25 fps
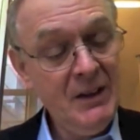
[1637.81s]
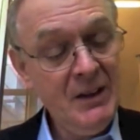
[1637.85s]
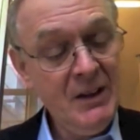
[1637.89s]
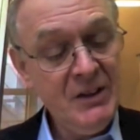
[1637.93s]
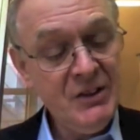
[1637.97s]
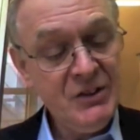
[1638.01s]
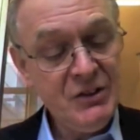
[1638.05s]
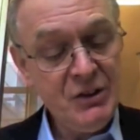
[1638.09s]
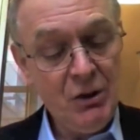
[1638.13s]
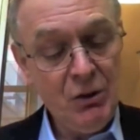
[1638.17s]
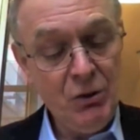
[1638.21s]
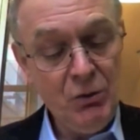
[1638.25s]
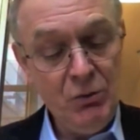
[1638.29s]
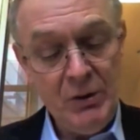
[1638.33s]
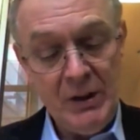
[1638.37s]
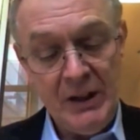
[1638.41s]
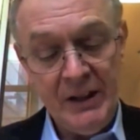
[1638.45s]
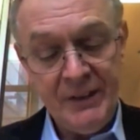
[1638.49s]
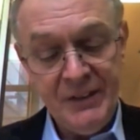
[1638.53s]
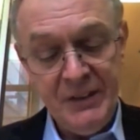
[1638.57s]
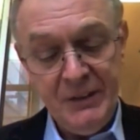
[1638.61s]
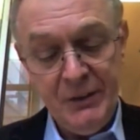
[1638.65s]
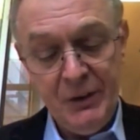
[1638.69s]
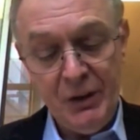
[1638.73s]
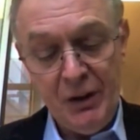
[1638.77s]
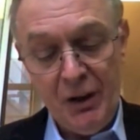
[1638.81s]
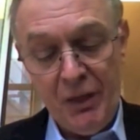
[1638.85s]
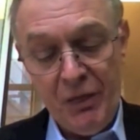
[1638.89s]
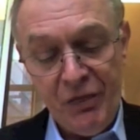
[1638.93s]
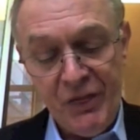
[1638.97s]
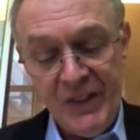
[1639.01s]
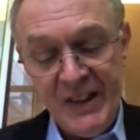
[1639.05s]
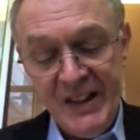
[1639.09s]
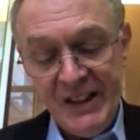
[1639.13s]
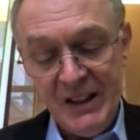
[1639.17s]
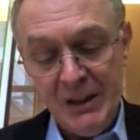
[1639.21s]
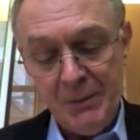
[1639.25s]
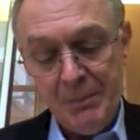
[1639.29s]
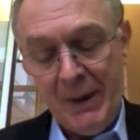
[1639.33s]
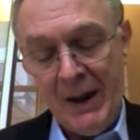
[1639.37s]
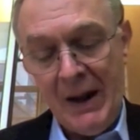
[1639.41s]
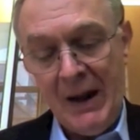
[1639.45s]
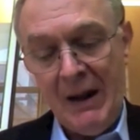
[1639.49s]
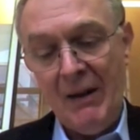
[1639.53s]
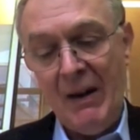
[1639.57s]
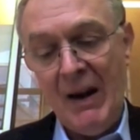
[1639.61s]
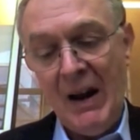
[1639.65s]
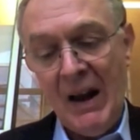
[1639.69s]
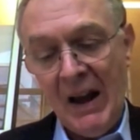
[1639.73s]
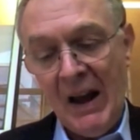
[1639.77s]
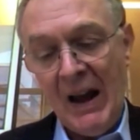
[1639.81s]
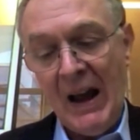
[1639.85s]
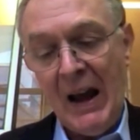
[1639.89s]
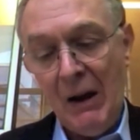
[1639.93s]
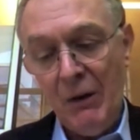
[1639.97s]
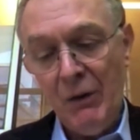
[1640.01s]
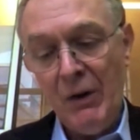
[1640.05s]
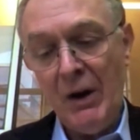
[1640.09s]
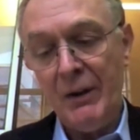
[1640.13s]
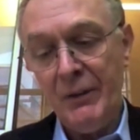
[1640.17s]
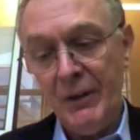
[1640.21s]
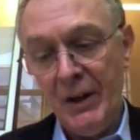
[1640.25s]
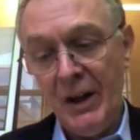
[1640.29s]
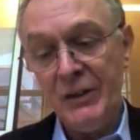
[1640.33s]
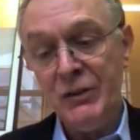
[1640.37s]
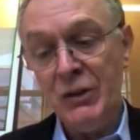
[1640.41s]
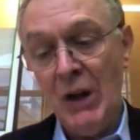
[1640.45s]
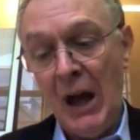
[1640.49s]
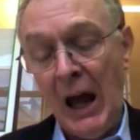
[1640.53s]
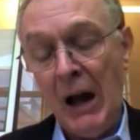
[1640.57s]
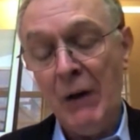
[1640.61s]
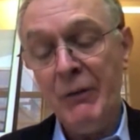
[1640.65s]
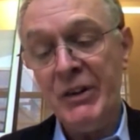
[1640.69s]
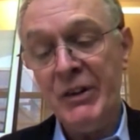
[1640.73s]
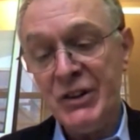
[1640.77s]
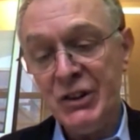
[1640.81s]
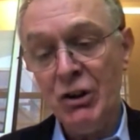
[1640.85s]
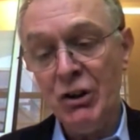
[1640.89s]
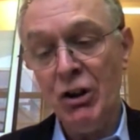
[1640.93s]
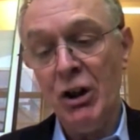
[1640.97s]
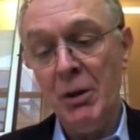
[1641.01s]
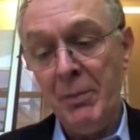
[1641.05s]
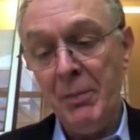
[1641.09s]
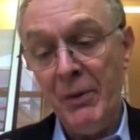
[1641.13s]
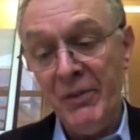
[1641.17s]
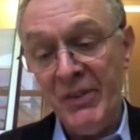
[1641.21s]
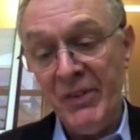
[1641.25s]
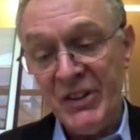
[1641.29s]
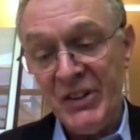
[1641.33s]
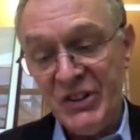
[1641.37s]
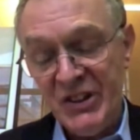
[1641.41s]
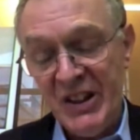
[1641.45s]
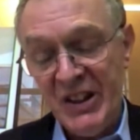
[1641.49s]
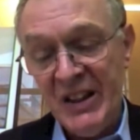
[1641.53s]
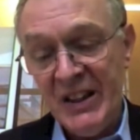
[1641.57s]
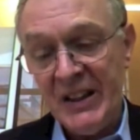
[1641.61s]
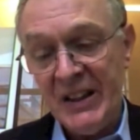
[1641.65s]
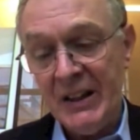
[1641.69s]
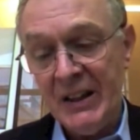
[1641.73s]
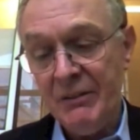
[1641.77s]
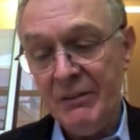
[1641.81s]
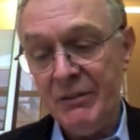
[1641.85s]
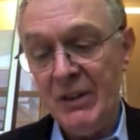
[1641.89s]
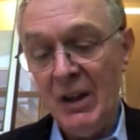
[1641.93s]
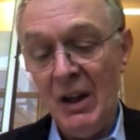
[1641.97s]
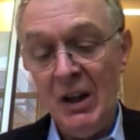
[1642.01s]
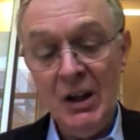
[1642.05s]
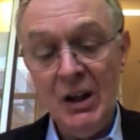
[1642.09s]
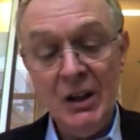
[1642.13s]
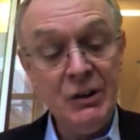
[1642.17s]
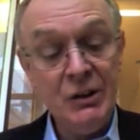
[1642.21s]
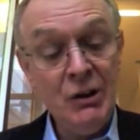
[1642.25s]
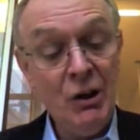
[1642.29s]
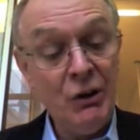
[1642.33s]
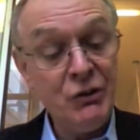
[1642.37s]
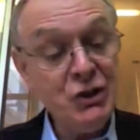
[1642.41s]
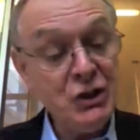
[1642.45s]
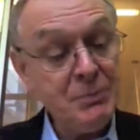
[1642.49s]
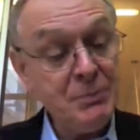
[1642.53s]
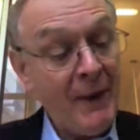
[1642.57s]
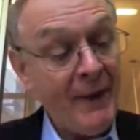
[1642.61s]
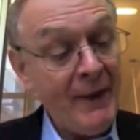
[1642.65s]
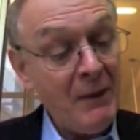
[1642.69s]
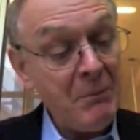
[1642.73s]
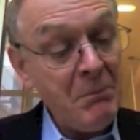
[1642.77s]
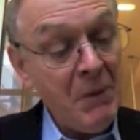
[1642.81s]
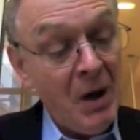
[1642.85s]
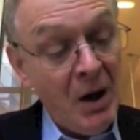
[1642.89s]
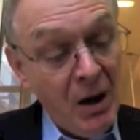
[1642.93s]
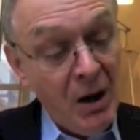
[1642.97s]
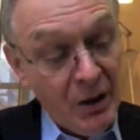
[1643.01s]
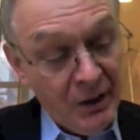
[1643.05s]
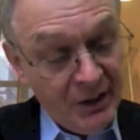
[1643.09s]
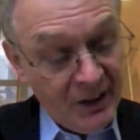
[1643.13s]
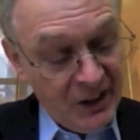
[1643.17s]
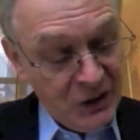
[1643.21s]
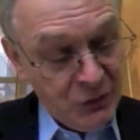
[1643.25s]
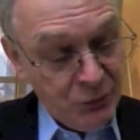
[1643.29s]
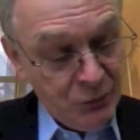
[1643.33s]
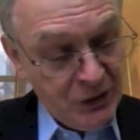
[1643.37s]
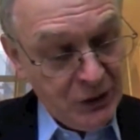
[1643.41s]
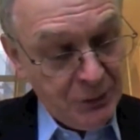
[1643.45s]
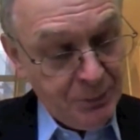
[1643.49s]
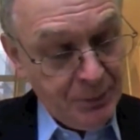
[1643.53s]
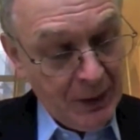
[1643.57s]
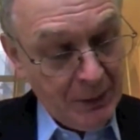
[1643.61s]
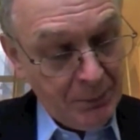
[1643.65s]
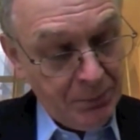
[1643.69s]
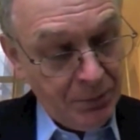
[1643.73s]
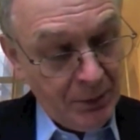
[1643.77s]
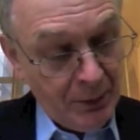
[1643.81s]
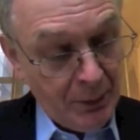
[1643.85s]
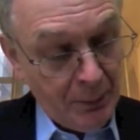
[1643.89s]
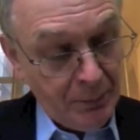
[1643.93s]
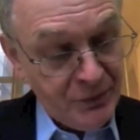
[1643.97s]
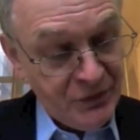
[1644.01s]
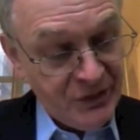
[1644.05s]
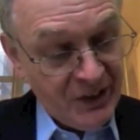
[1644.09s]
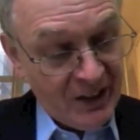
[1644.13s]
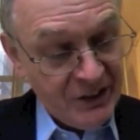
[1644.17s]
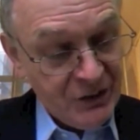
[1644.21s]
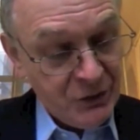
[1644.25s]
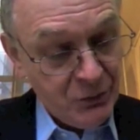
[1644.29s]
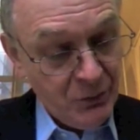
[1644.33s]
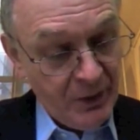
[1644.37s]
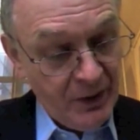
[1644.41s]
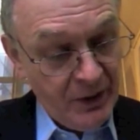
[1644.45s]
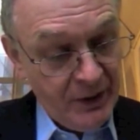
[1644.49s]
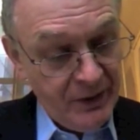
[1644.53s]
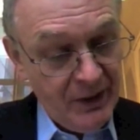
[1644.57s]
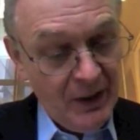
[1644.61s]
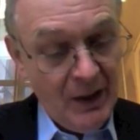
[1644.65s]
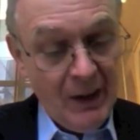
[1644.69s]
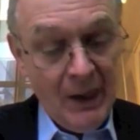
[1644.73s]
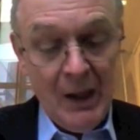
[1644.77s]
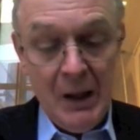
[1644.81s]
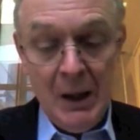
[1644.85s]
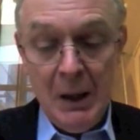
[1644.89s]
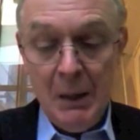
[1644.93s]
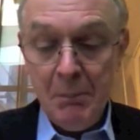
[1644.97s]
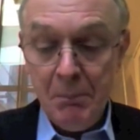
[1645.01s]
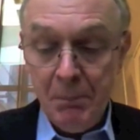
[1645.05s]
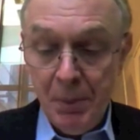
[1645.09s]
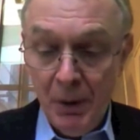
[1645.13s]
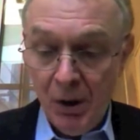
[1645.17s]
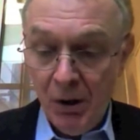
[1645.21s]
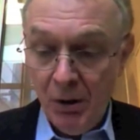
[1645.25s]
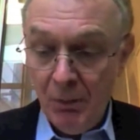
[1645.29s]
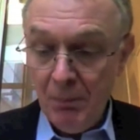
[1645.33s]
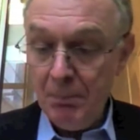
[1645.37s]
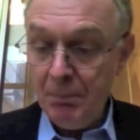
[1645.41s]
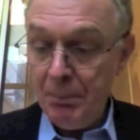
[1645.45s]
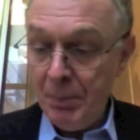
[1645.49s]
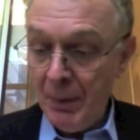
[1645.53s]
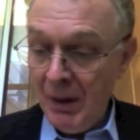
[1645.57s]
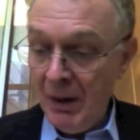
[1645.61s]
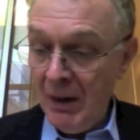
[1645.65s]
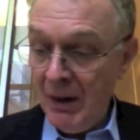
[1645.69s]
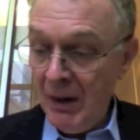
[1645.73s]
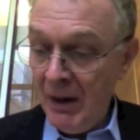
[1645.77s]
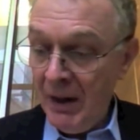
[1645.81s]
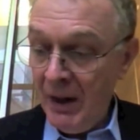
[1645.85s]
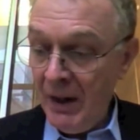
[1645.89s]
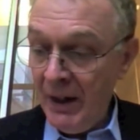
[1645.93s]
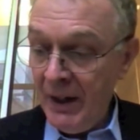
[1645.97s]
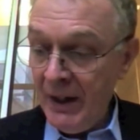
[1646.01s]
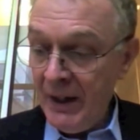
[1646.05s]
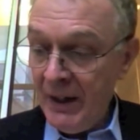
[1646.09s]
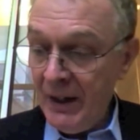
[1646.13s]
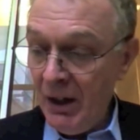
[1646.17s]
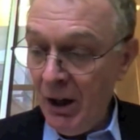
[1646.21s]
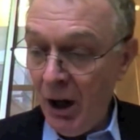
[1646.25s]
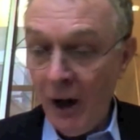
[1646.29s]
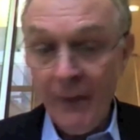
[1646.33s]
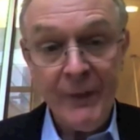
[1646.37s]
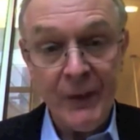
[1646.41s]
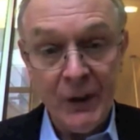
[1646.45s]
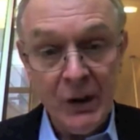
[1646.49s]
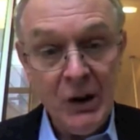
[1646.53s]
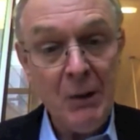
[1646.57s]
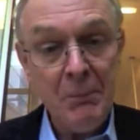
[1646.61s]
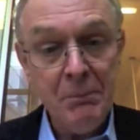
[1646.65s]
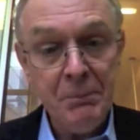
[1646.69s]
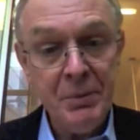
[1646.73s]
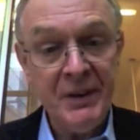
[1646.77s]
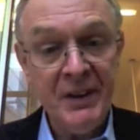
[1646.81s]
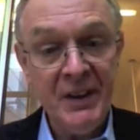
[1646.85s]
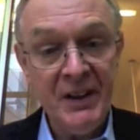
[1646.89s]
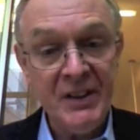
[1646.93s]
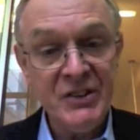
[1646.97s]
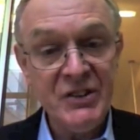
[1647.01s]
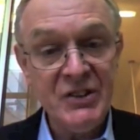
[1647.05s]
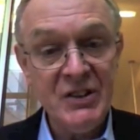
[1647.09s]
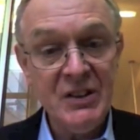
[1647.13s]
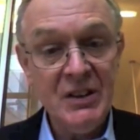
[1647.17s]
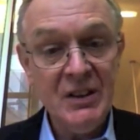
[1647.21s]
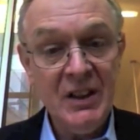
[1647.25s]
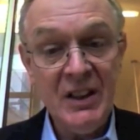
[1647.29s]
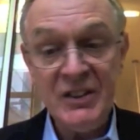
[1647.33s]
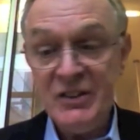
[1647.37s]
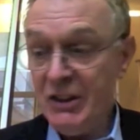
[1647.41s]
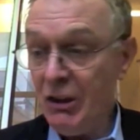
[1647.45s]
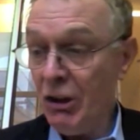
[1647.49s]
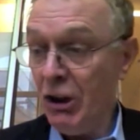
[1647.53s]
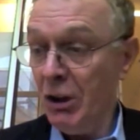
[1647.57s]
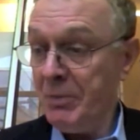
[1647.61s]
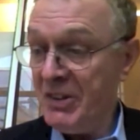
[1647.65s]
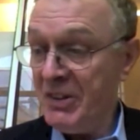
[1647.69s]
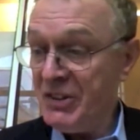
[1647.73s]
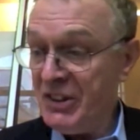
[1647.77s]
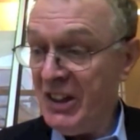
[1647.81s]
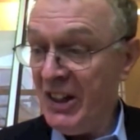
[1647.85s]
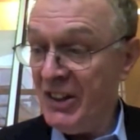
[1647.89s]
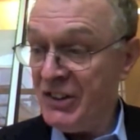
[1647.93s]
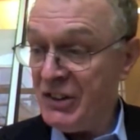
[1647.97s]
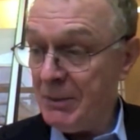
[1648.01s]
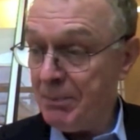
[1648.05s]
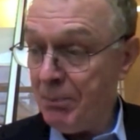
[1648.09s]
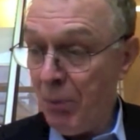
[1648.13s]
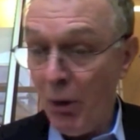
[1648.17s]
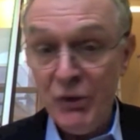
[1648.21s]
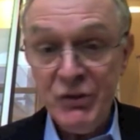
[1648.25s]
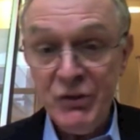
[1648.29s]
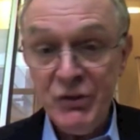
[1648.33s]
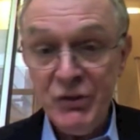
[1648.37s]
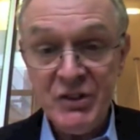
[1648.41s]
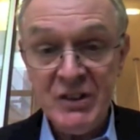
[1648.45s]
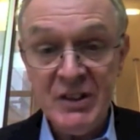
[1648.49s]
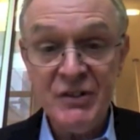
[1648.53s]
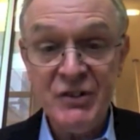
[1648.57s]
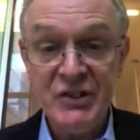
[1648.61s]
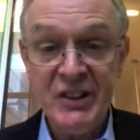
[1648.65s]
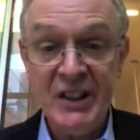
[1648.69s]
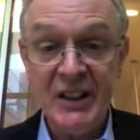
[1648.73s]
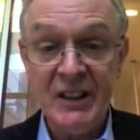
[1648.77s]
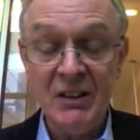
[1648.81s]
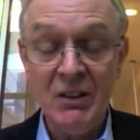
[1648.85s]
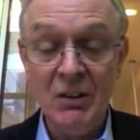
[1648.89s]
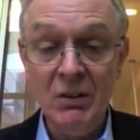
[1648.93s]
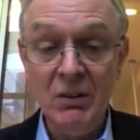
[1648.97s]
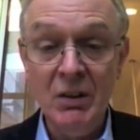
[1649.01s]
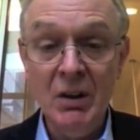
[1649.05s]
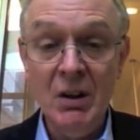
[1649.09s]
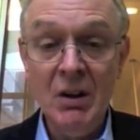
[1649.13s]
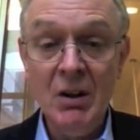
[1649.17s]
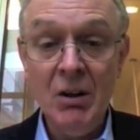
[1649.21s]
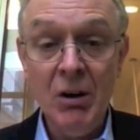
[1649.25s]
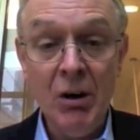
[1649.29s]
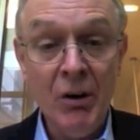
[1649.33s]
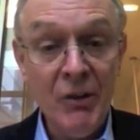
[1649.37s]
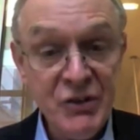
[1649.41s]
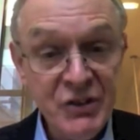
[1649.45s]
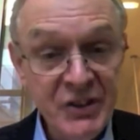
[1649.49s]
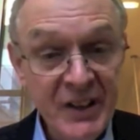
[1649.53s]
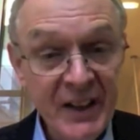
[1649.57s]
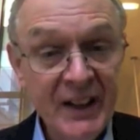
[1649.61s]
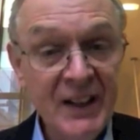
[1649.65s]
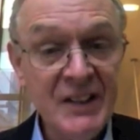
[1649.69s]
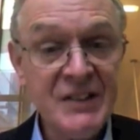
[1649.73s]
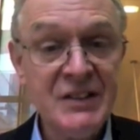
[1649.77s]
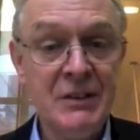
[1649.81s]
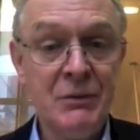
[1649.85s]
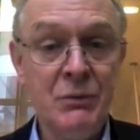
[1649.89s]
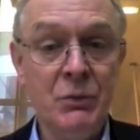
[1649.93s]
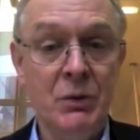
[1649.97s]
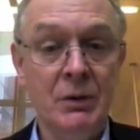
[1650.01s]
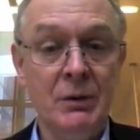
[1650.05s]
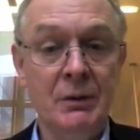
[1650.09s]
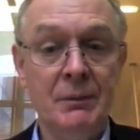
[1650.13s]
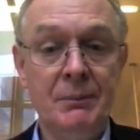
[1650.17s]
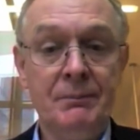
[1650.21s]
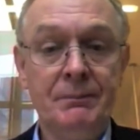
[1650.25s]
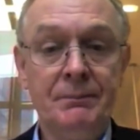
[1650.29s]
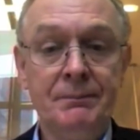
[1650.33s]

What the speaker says: So I think you've got to think about how it's going to be received, mm-hmm. not just by the markets, which people are obsessed with, mm-hmm. but by other companies. Mm-hmm. Is it going to be seen as a positive signal or as a negative one?